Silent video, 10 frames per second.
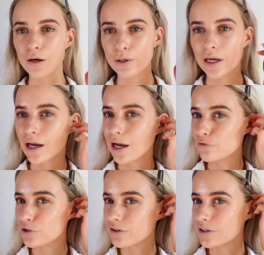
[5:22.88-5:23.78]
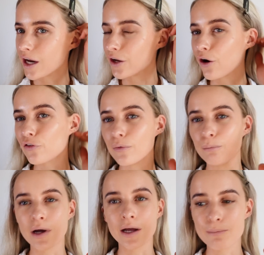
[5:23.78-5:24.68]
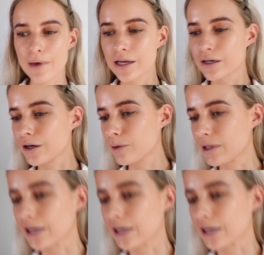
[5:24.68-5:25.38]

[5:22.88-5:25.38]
Okay, I've just started off my makeup.